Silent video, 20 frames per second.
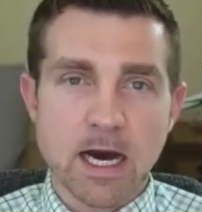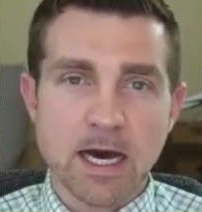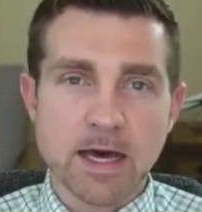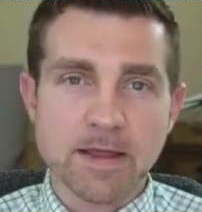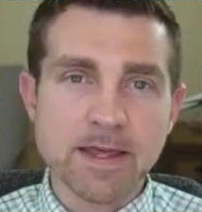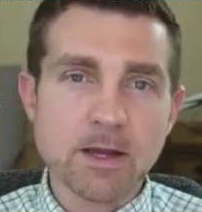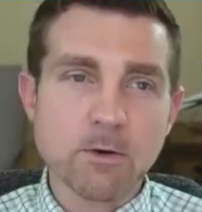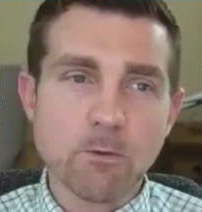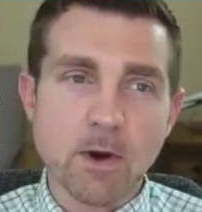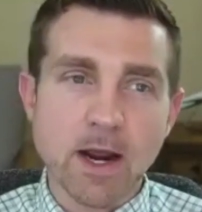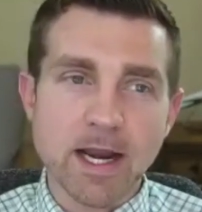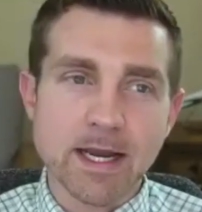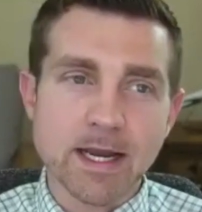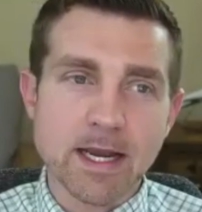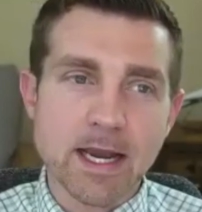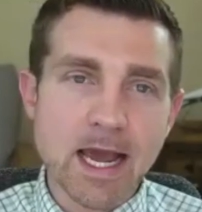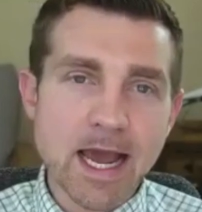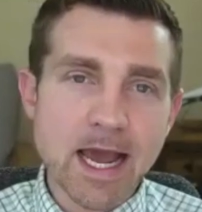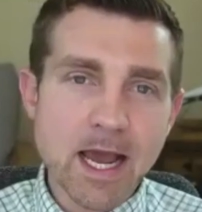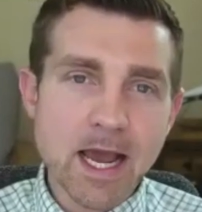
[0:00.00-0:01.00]
I think right
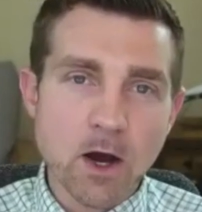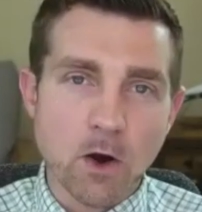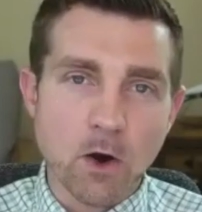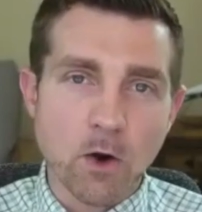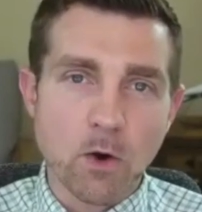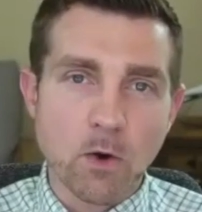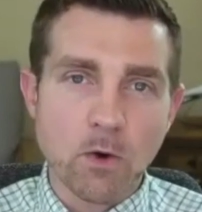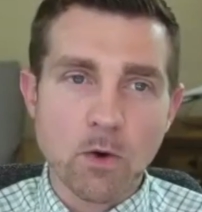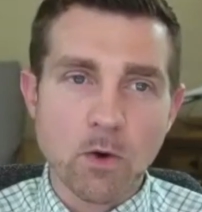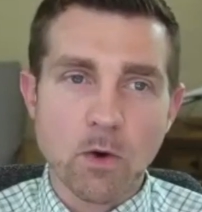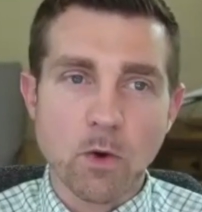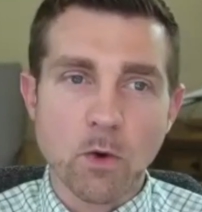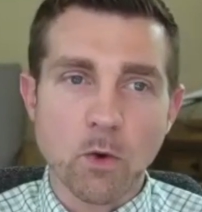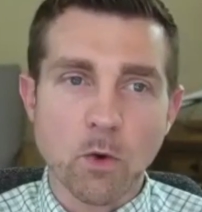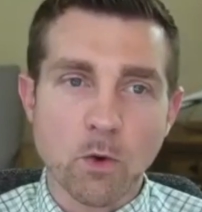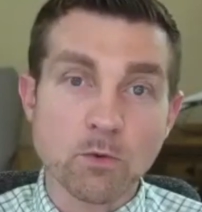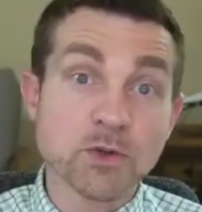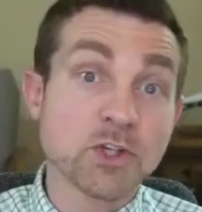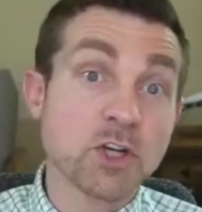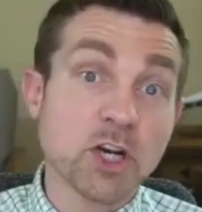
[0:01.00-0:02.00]
now,
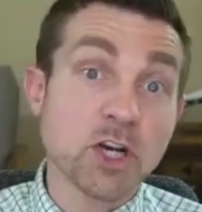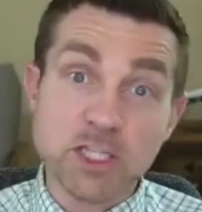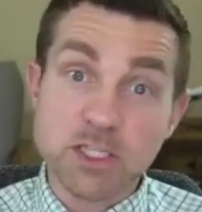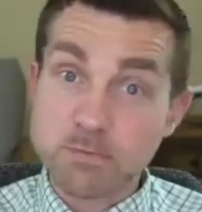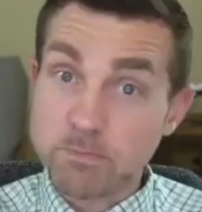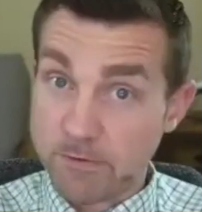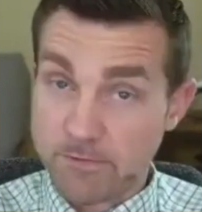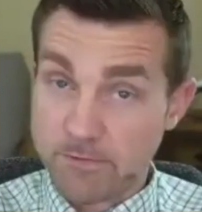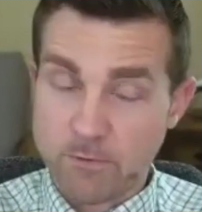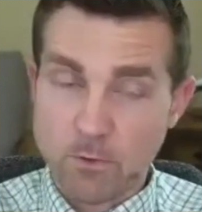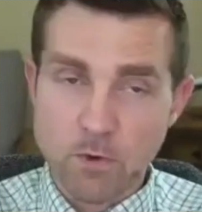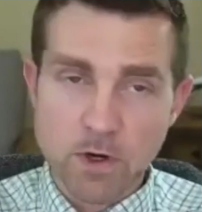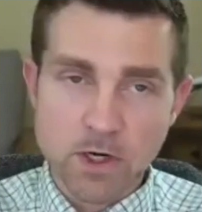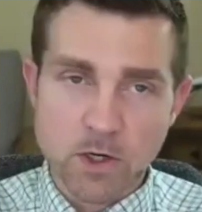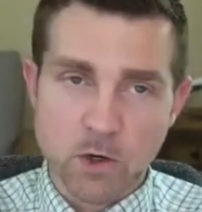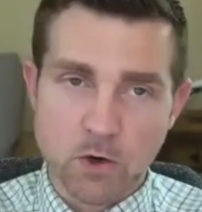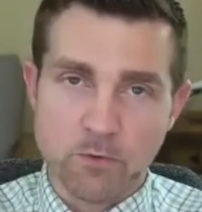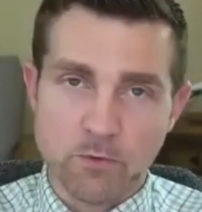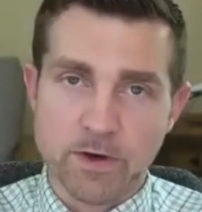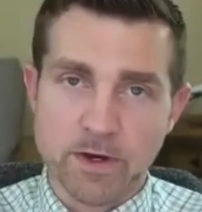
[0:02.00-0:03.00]
or just before
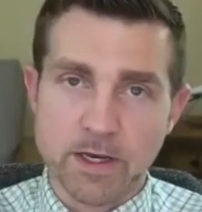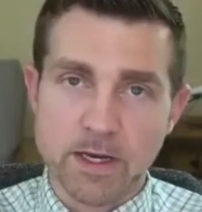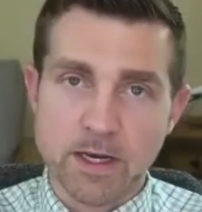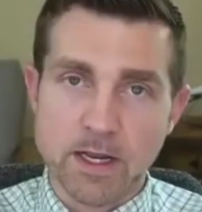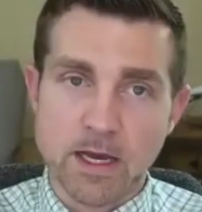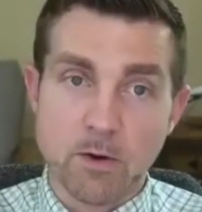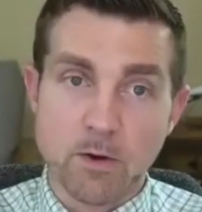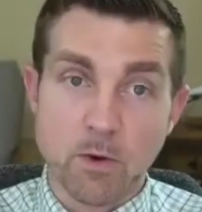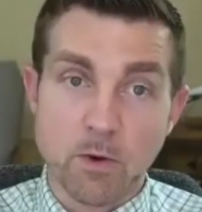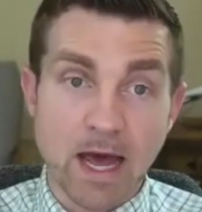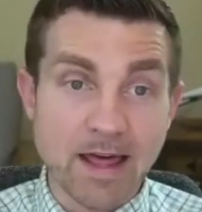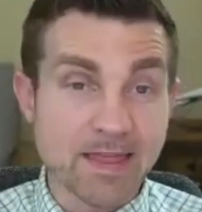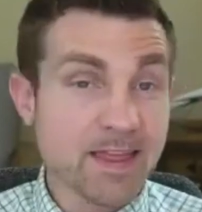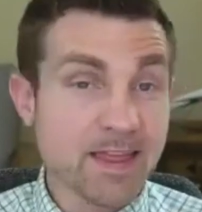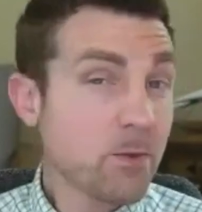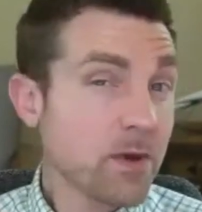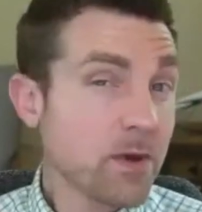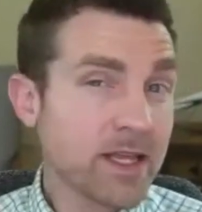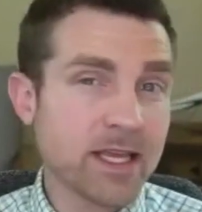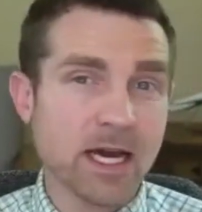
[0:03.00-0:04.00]
COVID, I
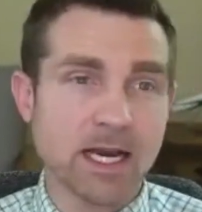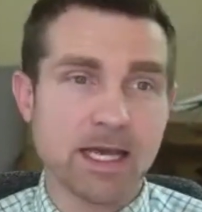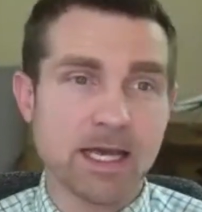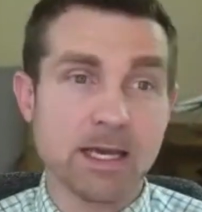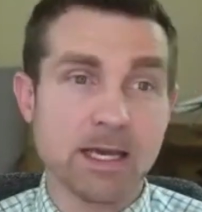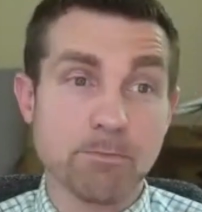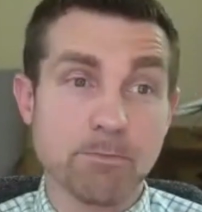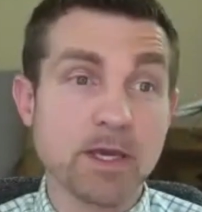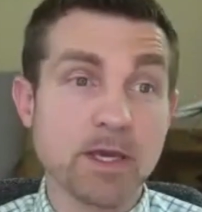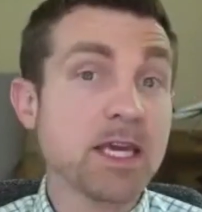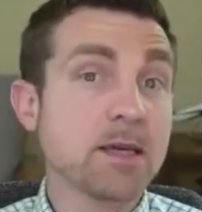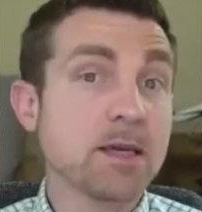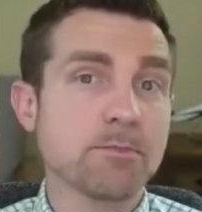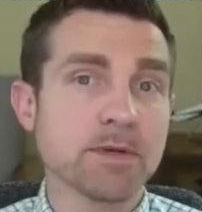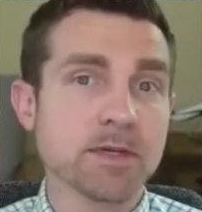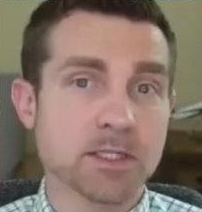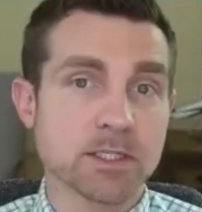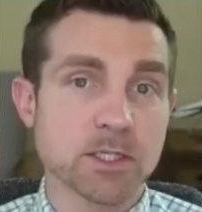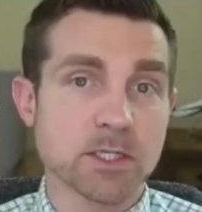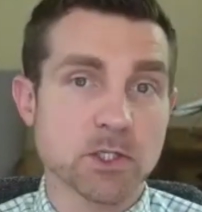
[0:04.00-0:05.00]
think we kind of hit peak
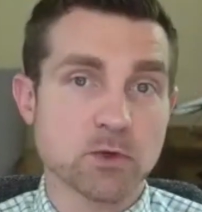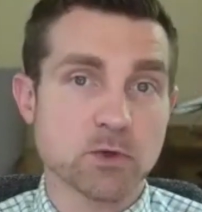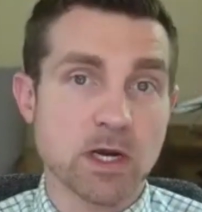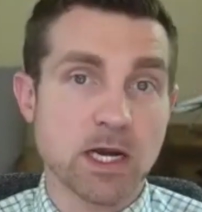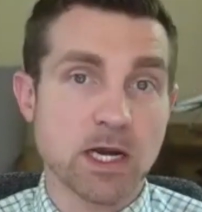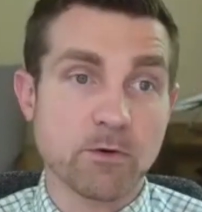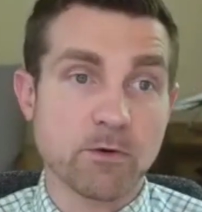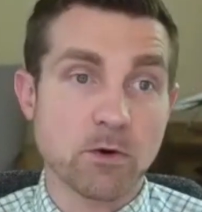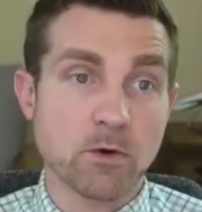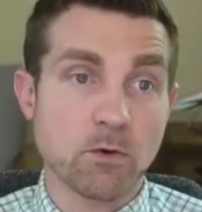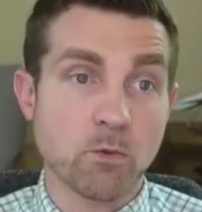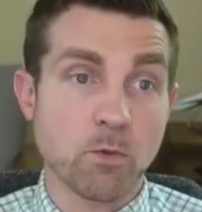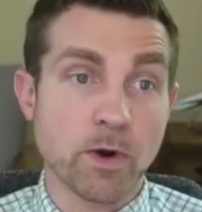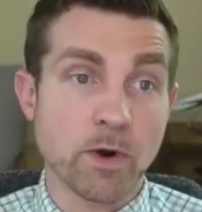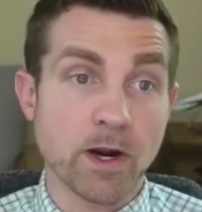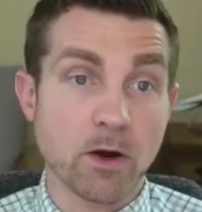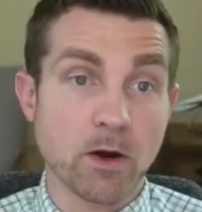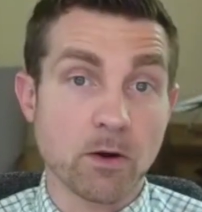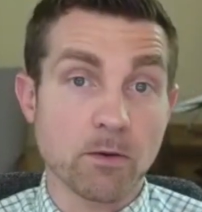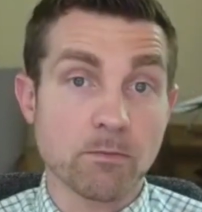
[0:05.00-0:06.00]
business travel
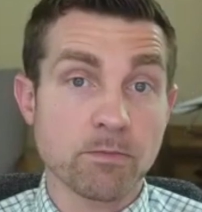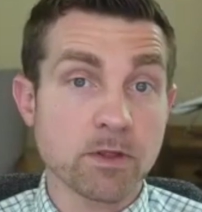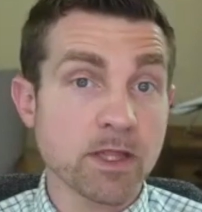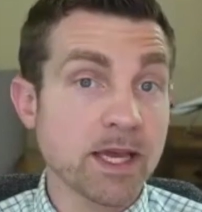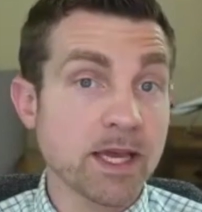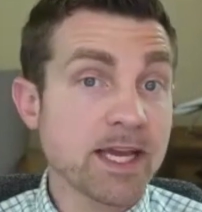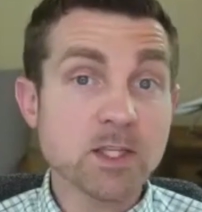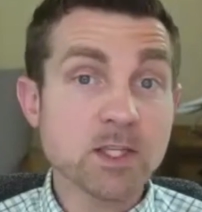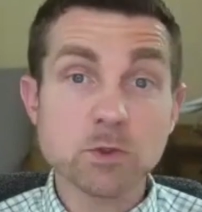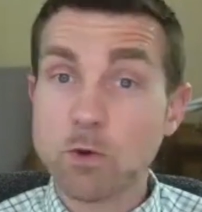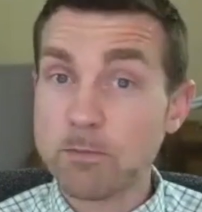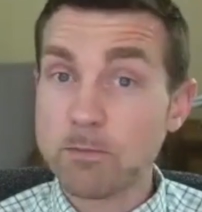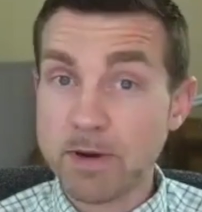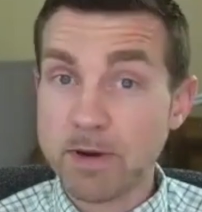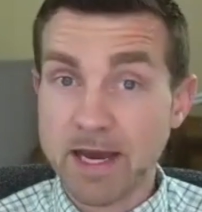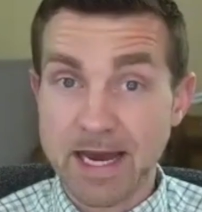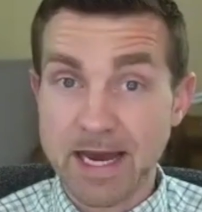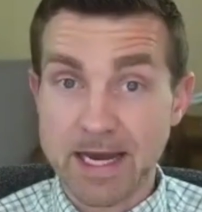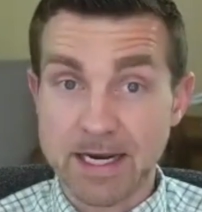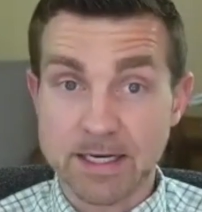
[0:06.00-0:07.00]
where planes were
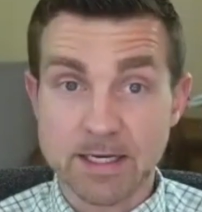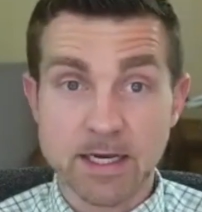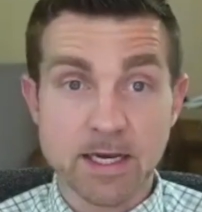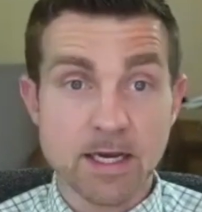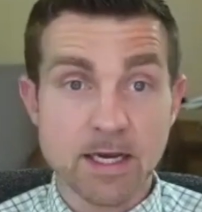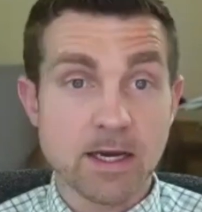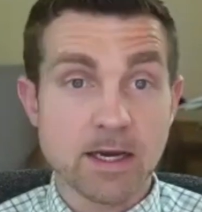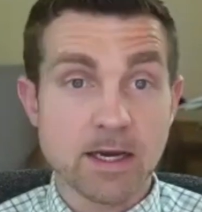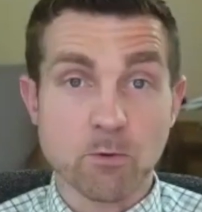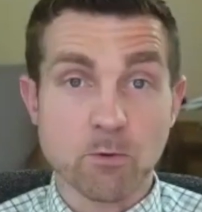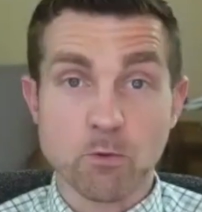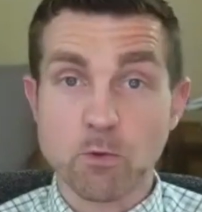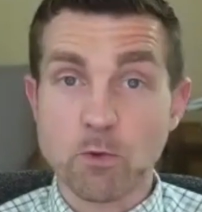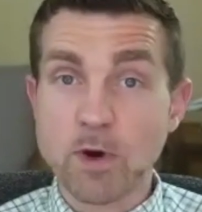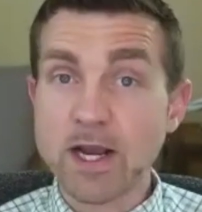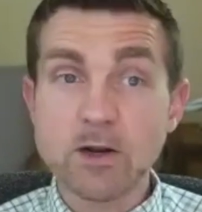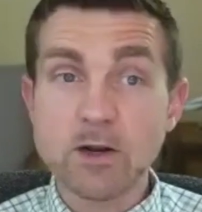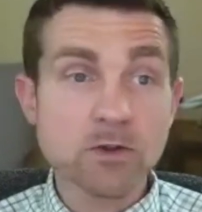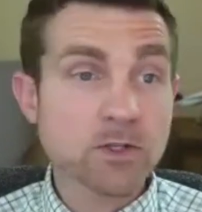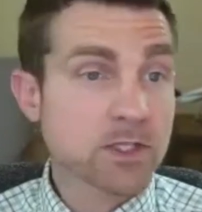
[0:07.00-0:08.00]
packed,
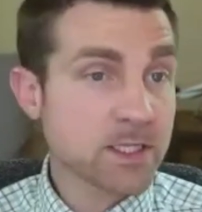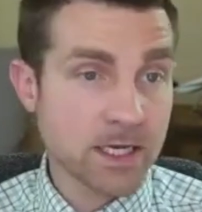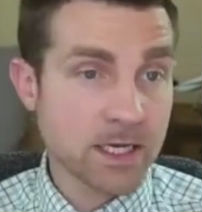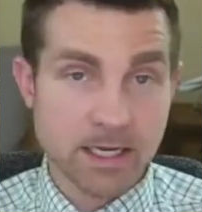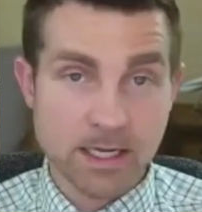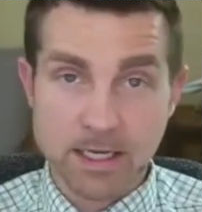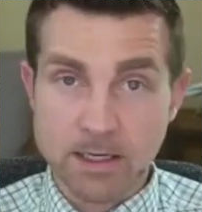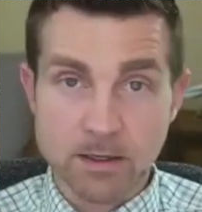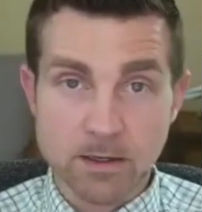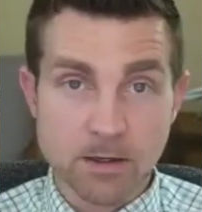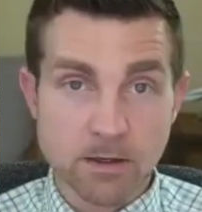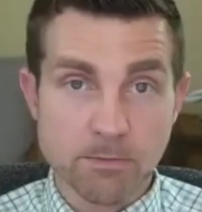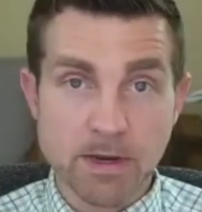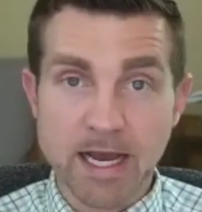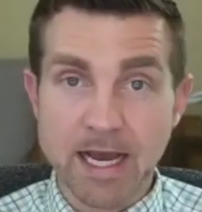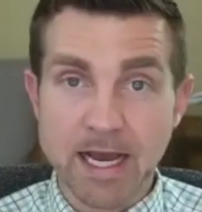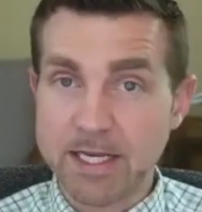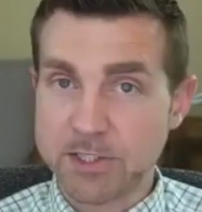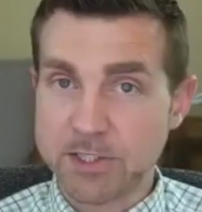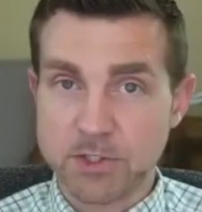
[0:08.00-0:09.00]
record setting
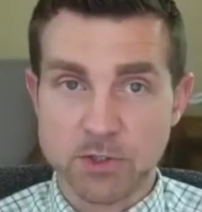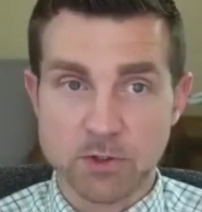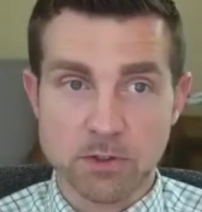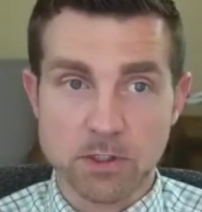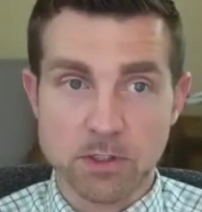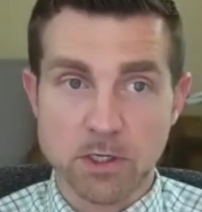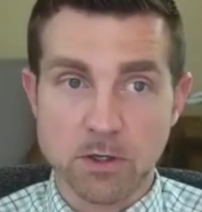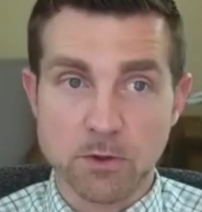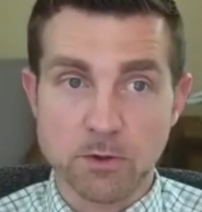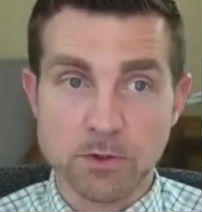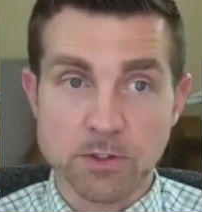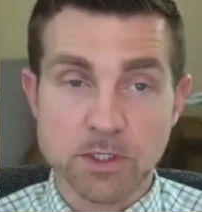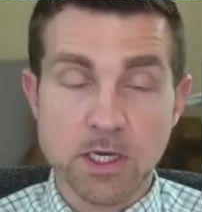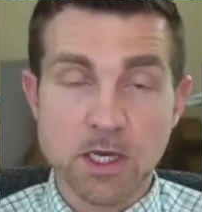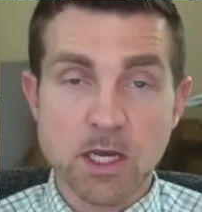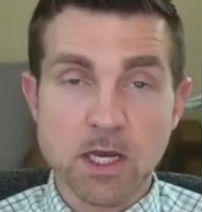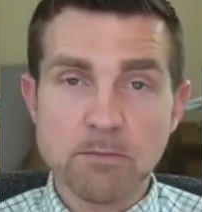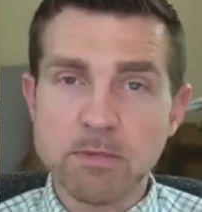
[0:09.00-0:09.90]
passenger loads.